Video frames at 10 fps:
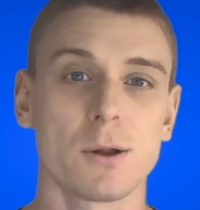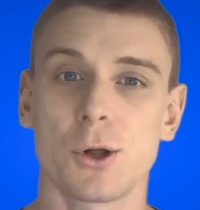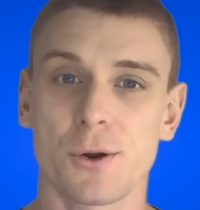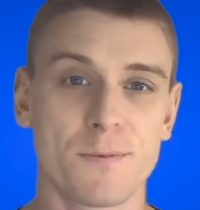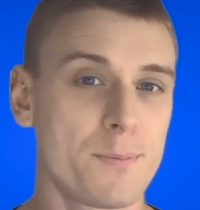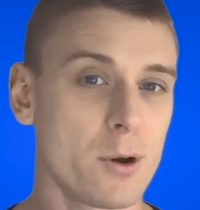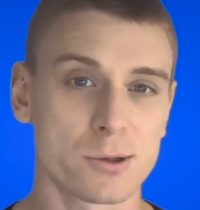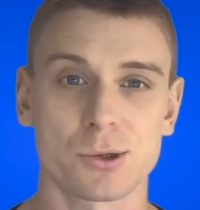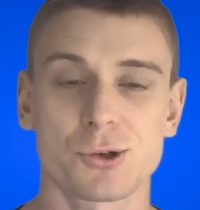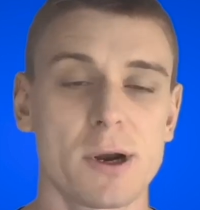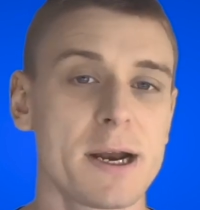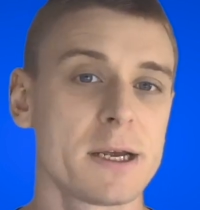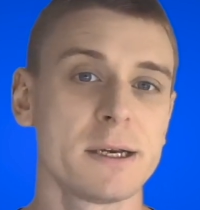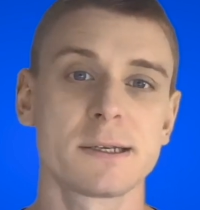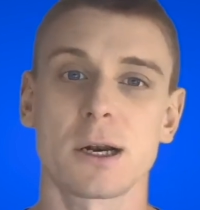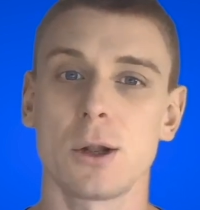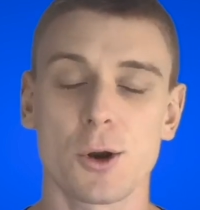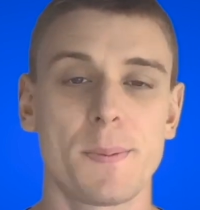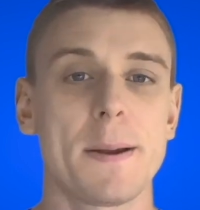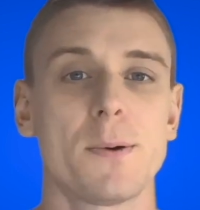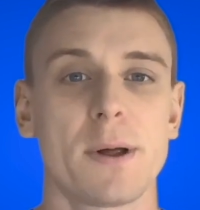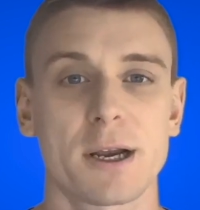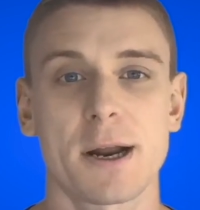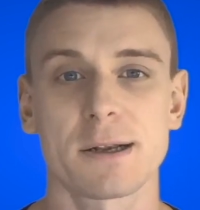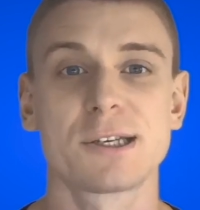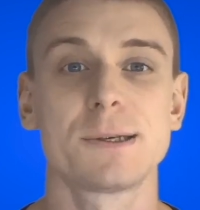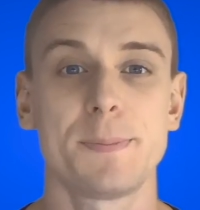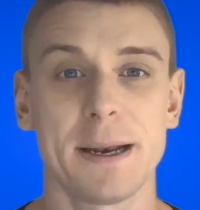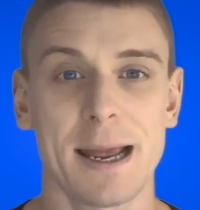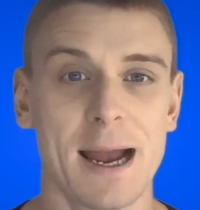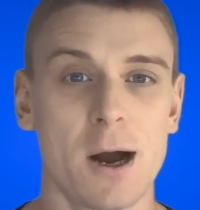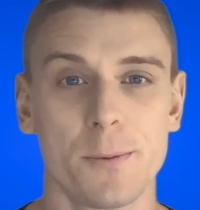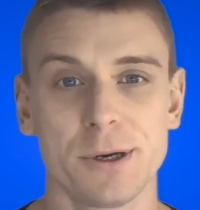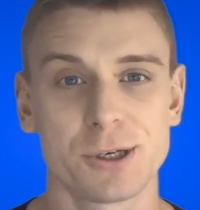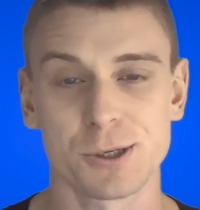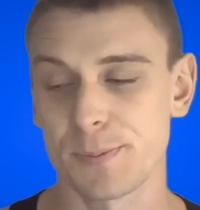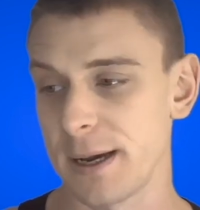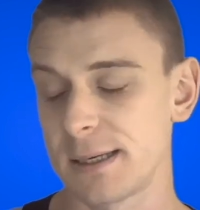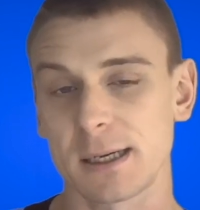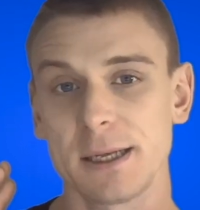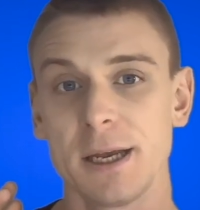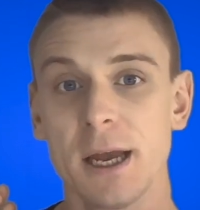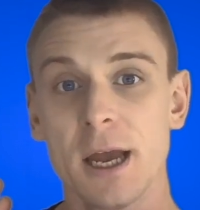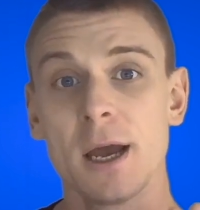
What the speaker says: lot of personal trainers and a lot of people like kind of spit out, which is basically